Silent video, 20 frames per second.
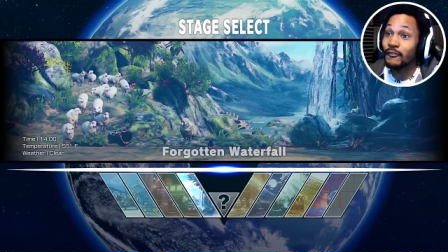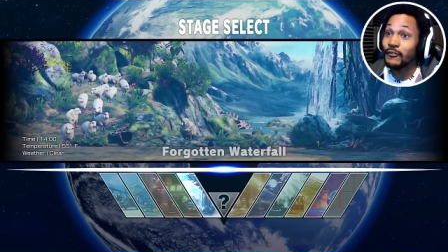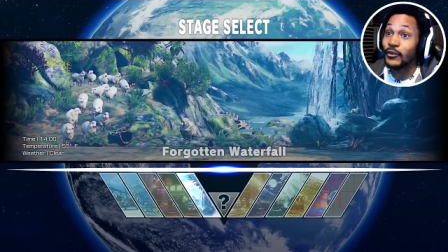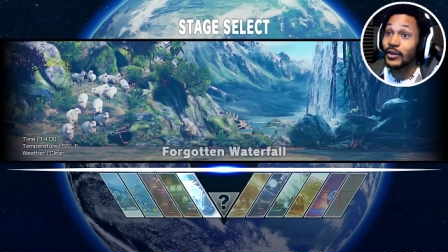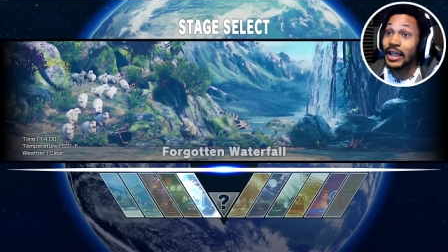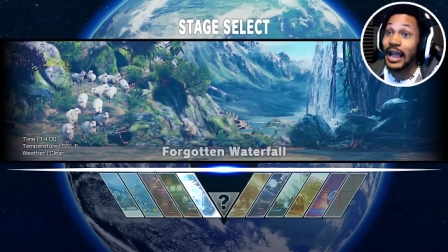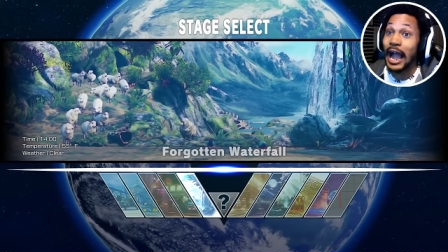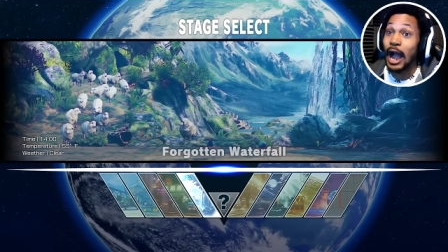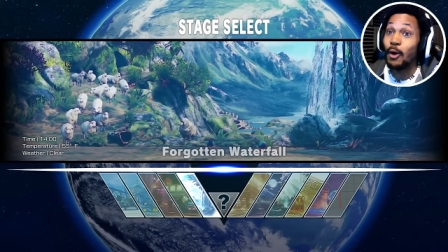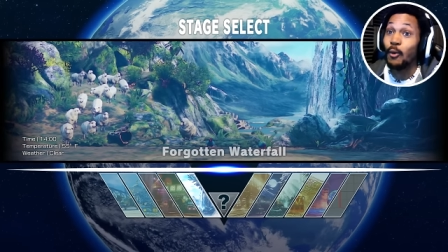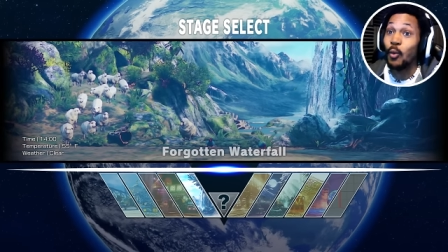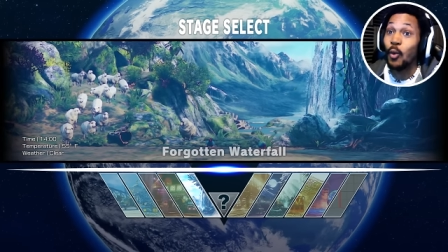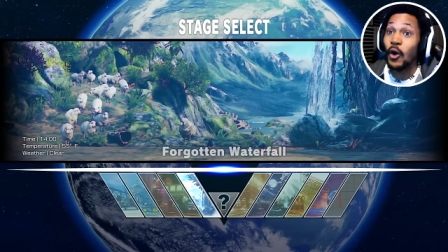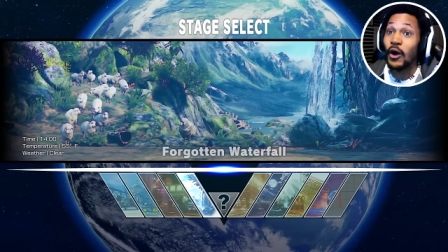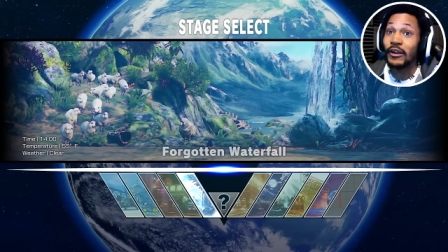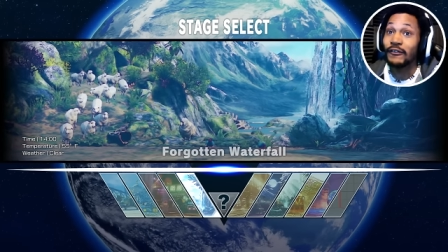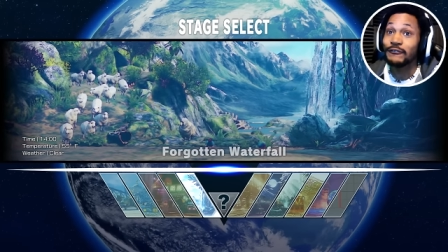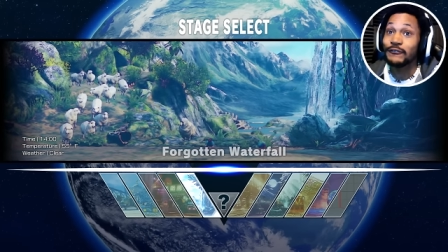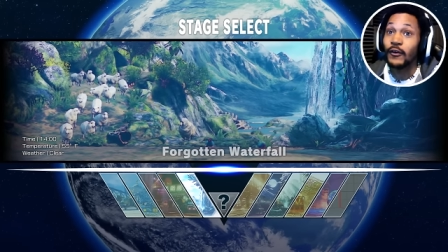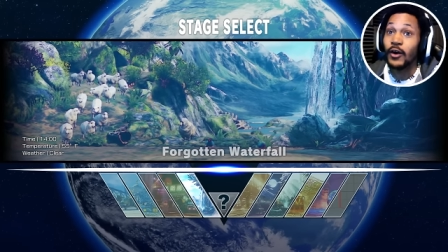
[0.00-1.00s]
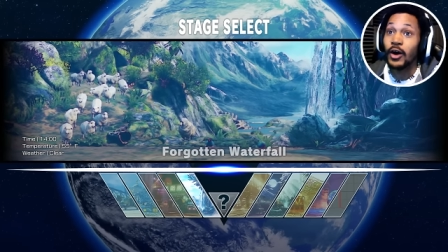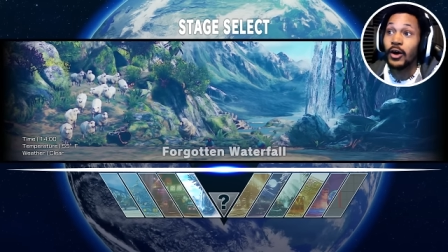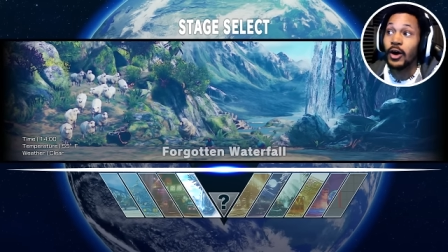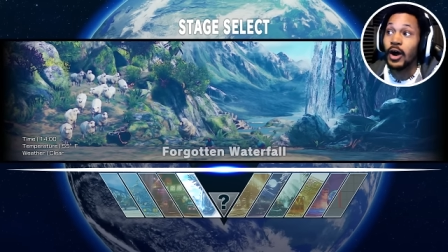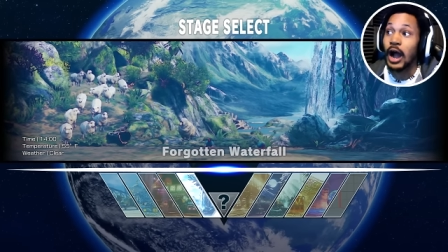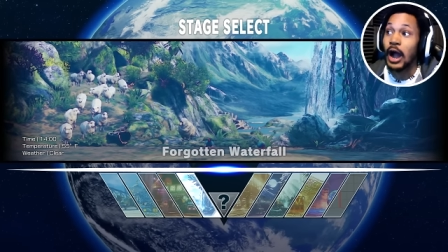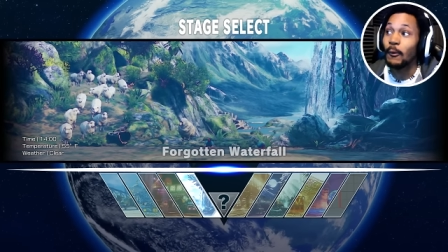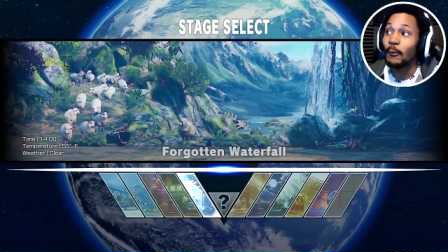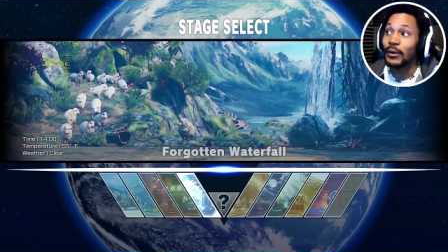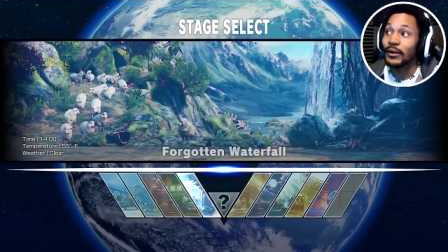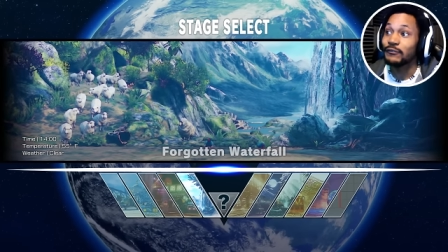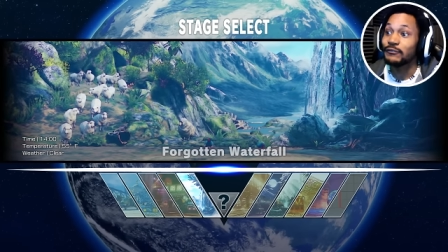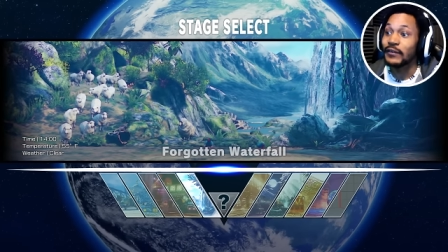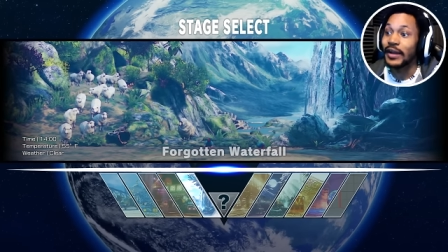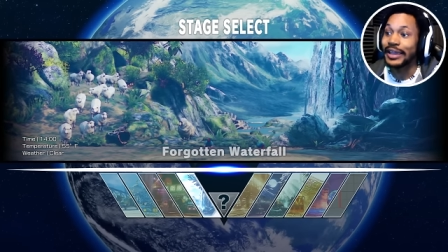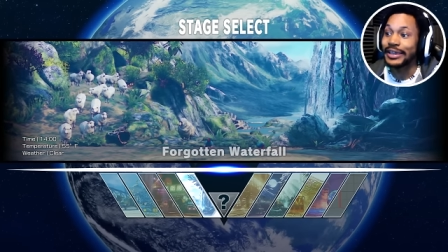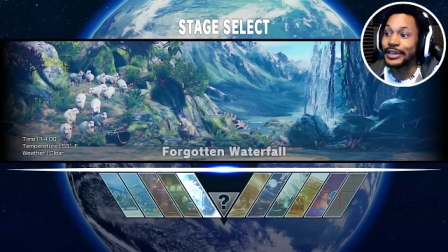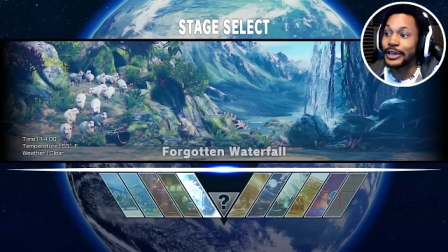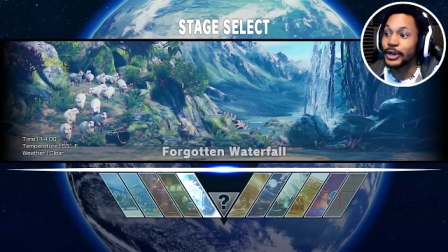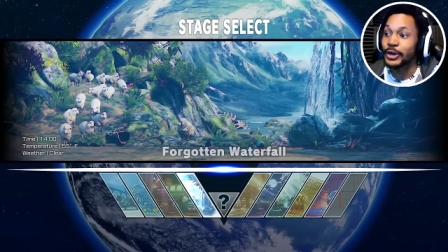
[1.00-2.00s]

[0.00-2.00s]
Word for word: Forgot Waterfall. I want to fight